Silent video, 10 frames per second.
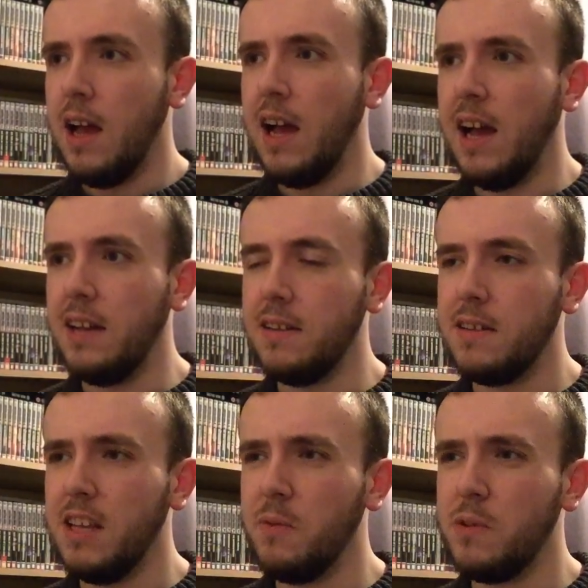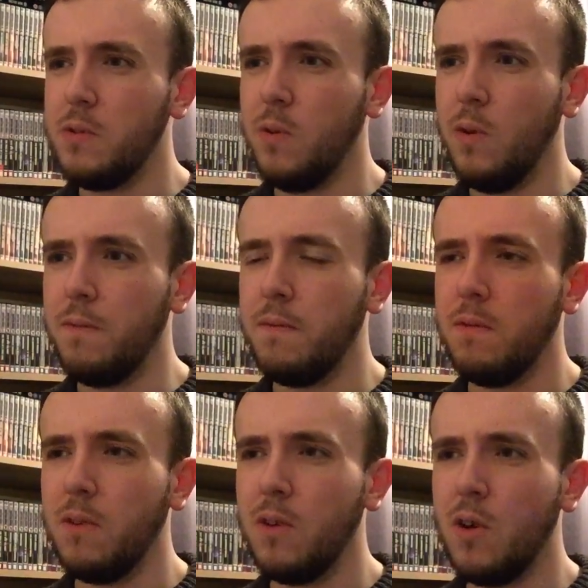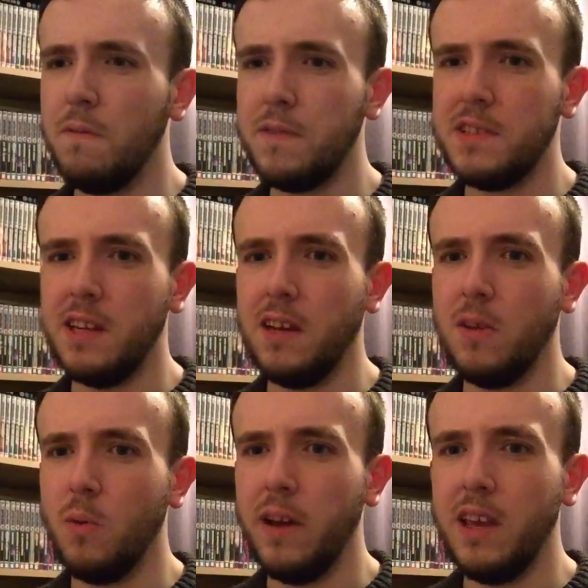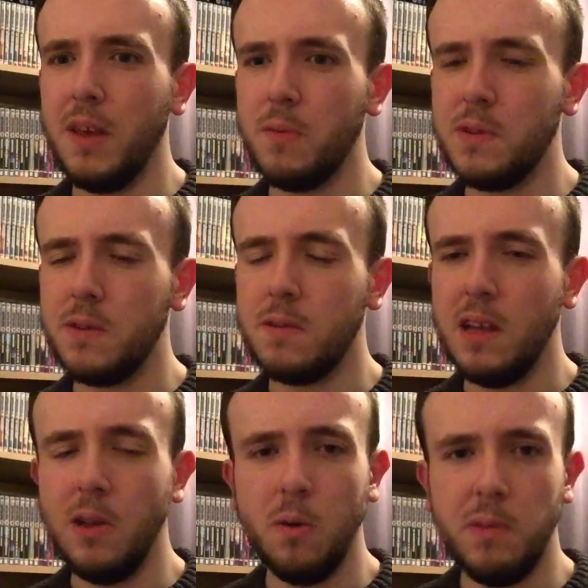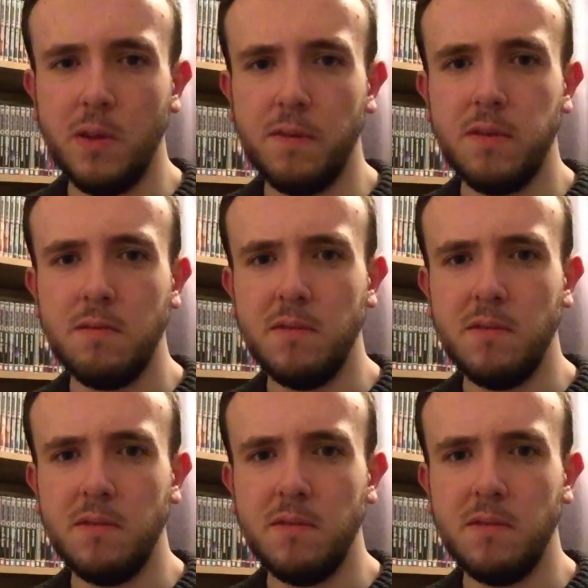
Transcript: and it was sort of comforting in a way. It was a little bit of